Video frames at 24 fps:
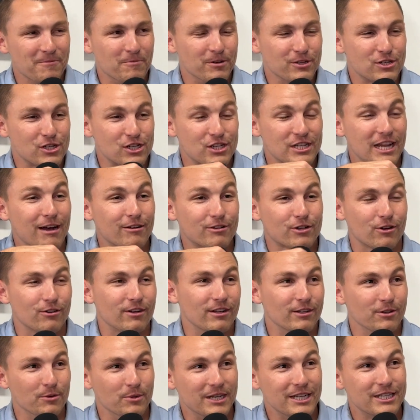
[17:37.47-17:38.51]
which has now turned
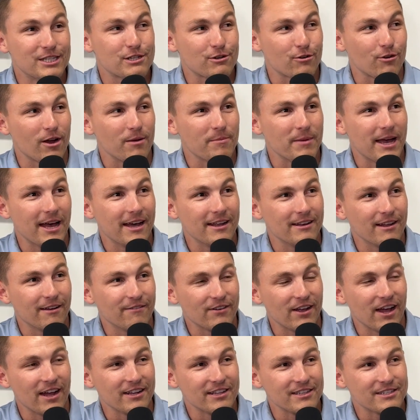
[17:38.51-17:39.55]
into an Instagram ad. I've
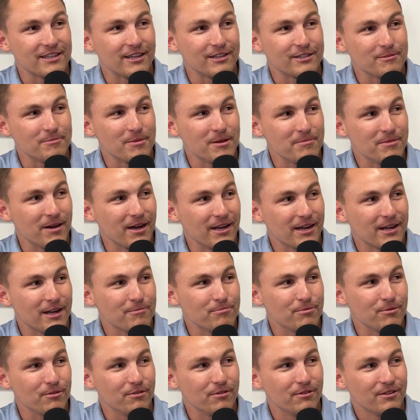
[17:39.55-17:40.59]
got it sent to me by a
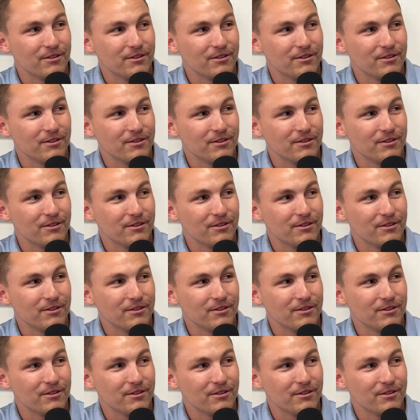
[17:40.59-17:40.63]
couple.